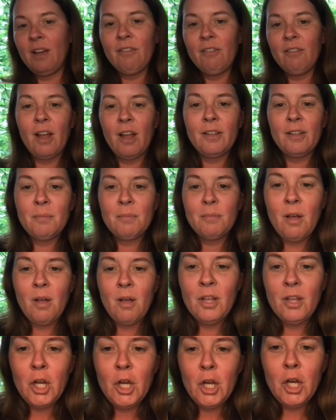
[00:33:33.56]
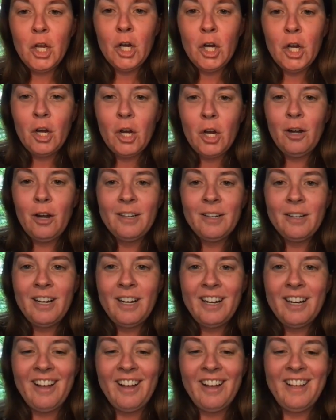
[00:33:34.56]
I've got them all here. There
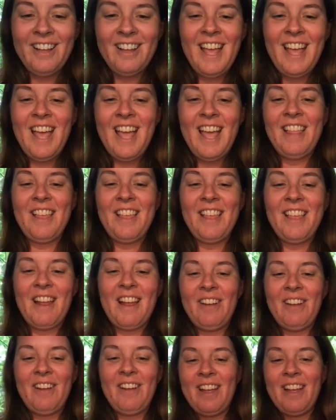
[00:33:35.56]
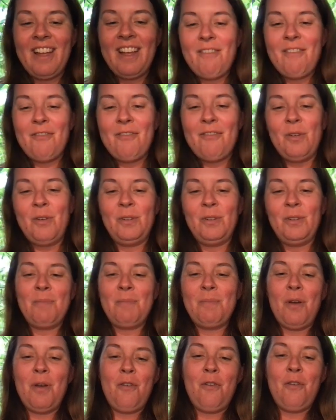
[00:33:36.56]
you go. And then I'm going to fold
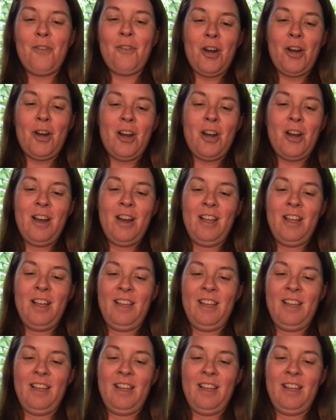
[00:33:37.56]
them over